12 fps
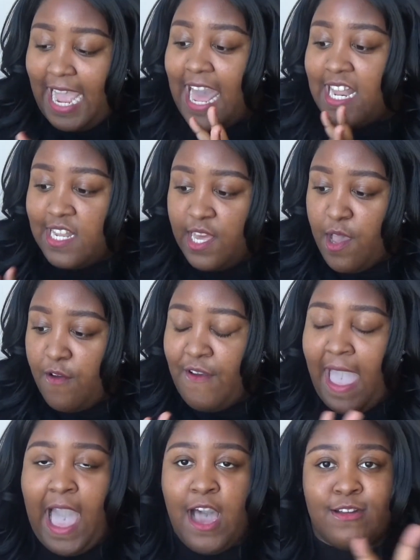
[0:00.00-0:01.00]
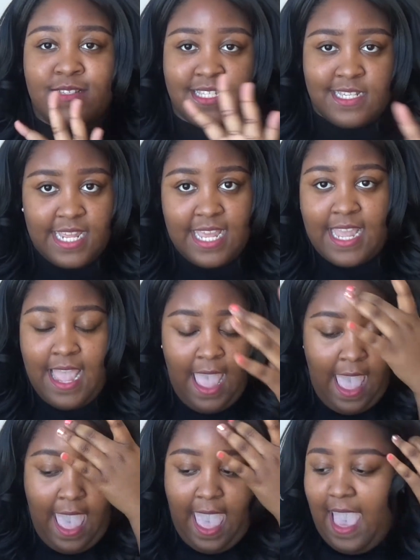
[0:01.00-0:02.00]
I love how sleek
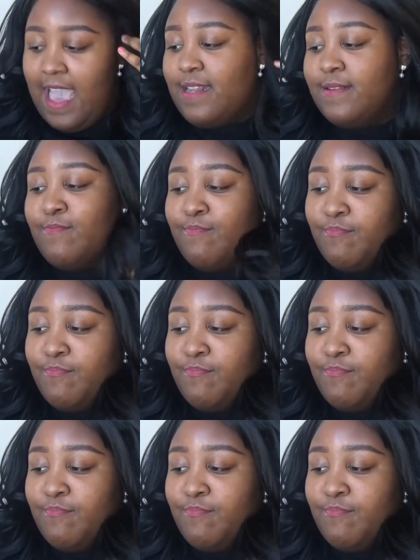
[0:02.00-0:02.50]
and